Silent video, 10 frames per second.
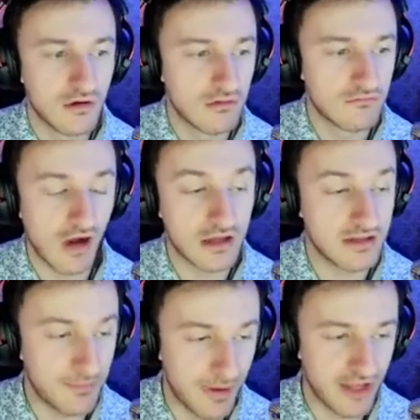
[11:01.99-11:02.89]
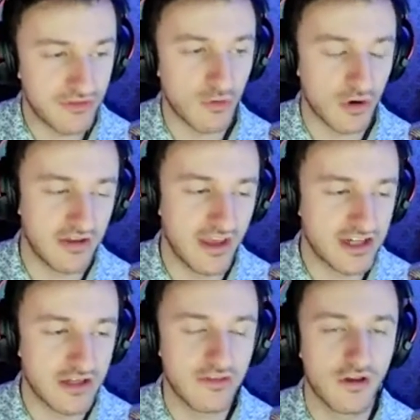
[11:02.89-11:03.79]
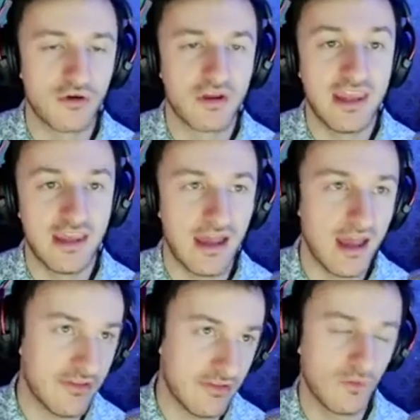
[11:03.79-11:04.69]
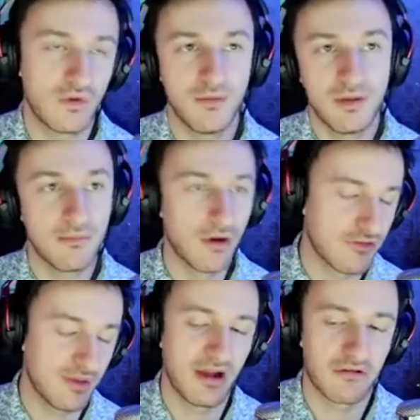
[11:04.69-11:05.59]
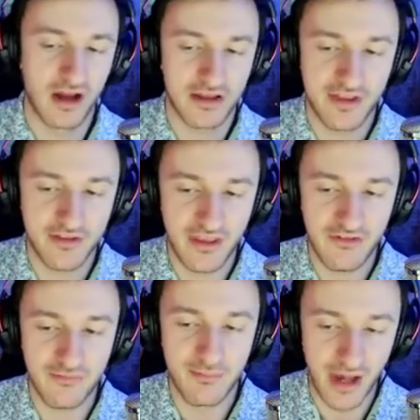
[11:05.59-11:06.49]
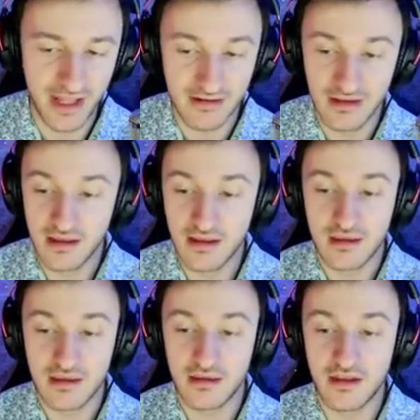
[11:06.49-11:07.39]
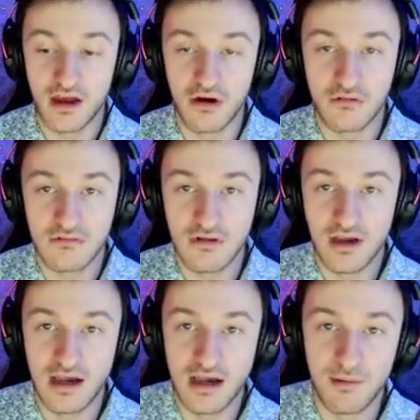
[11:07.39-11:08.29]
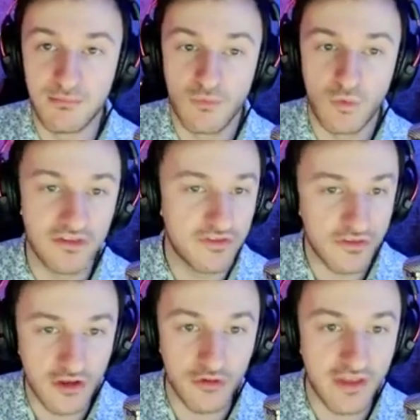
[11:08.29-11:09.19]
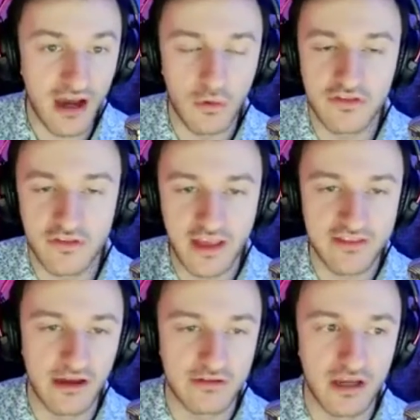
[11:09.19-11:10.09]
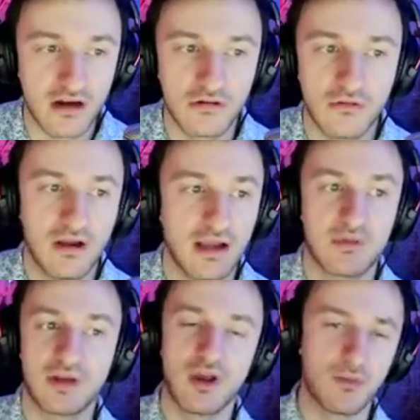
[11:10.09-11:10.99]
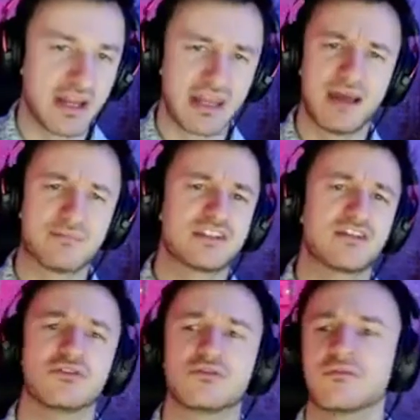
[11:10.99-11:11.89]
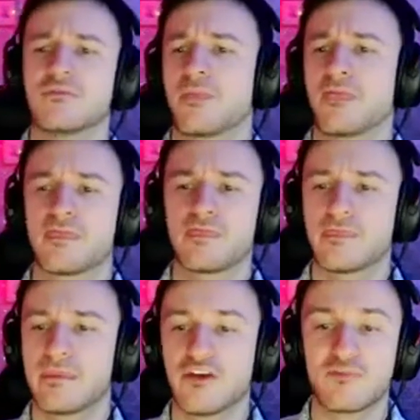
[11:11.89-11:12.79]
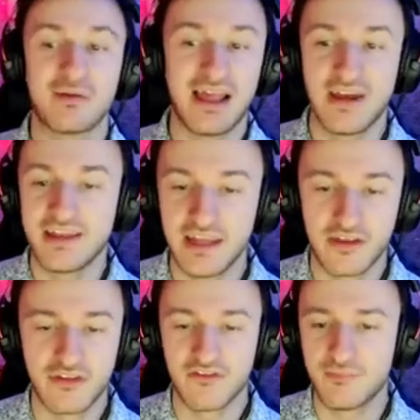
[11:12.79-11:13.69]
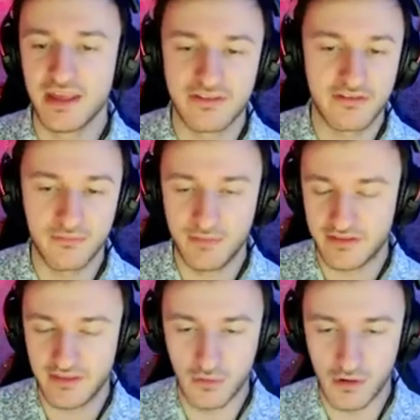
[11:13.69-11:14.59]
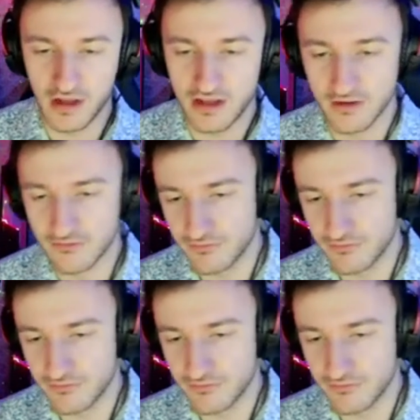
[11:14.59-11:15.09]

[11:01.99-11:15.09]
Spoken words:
Rocket League based organization, so yes, it will be mostly about Rocket League stuff, but you know, once this gets out there, I'm going to be opening it up to, you know, people have ideas of bits they want, of